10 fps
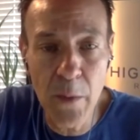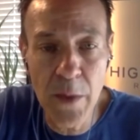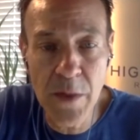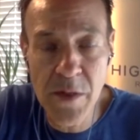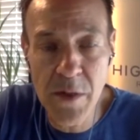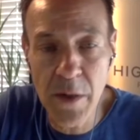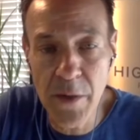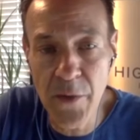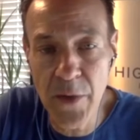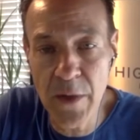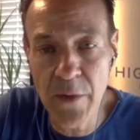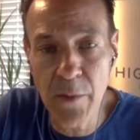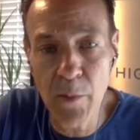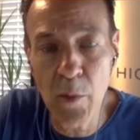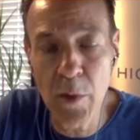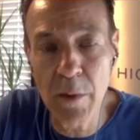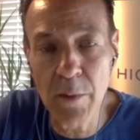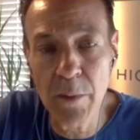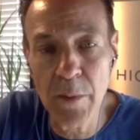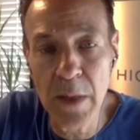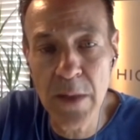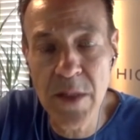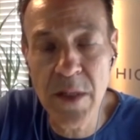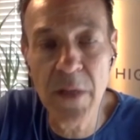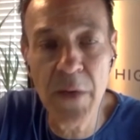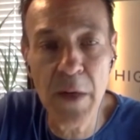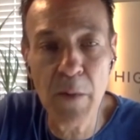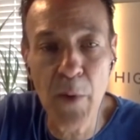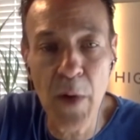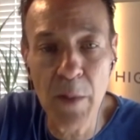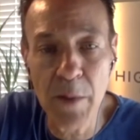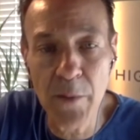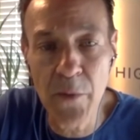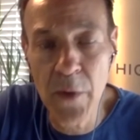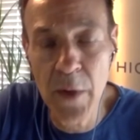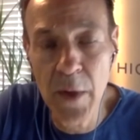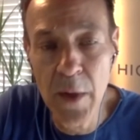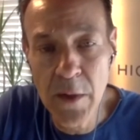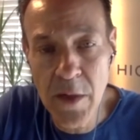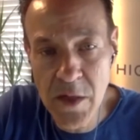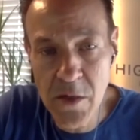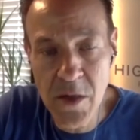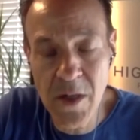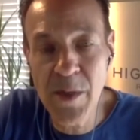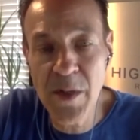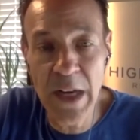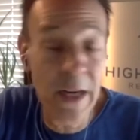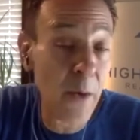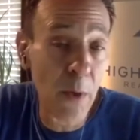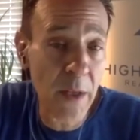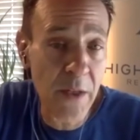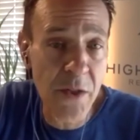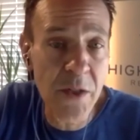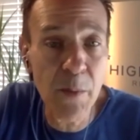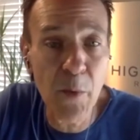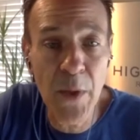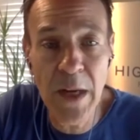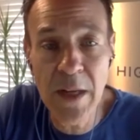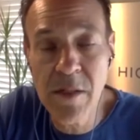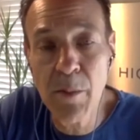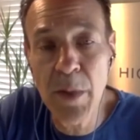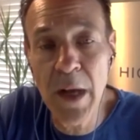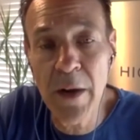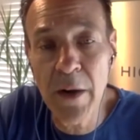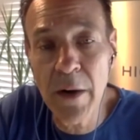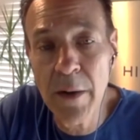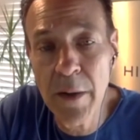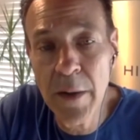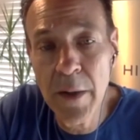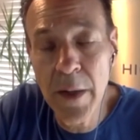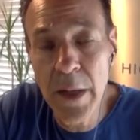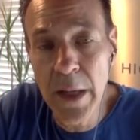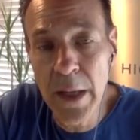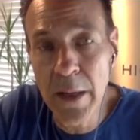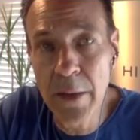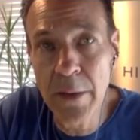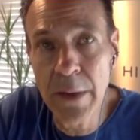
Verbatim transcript: We just started seeing some real significant problems just in terms of any relationship with any supplier, and